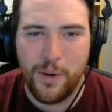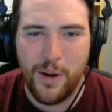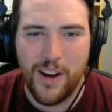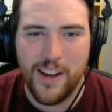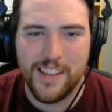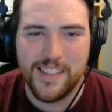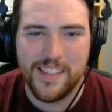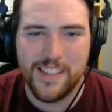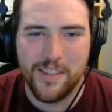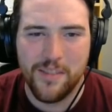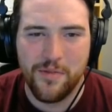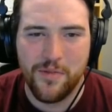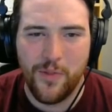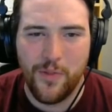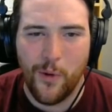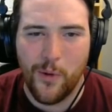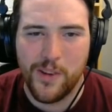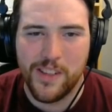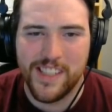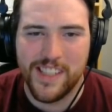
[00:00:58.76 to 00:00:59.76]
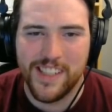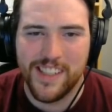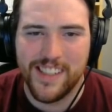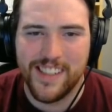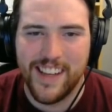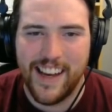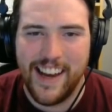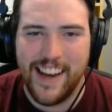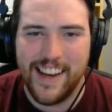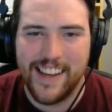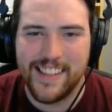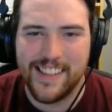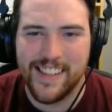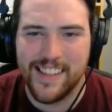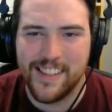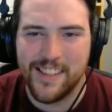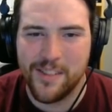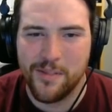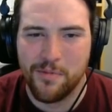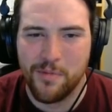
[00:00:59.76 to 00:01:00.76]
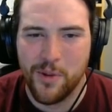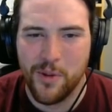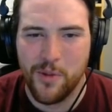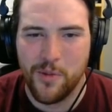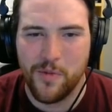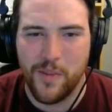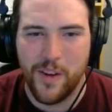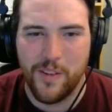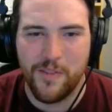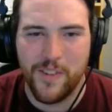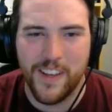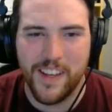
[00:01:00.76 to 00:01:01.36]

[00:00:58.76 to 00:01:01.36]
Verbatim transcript: positive fortune to access the roof. I